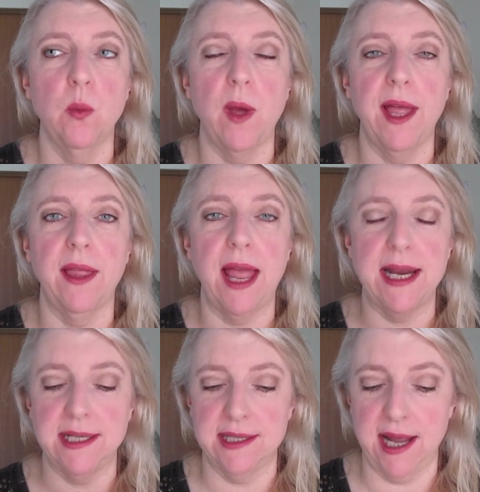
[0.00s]
Well, I
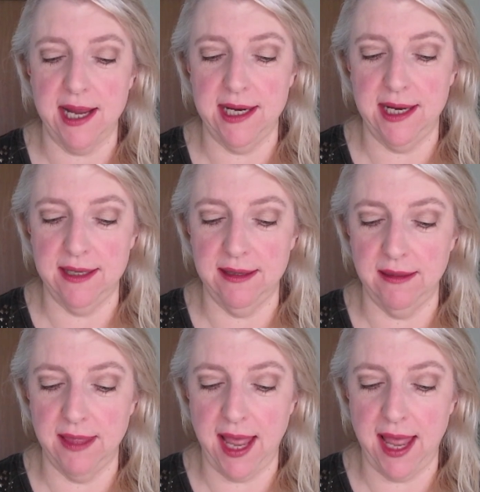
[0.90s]
decided
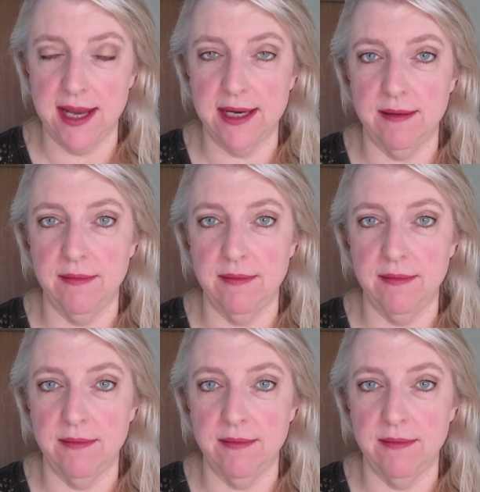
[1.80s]
that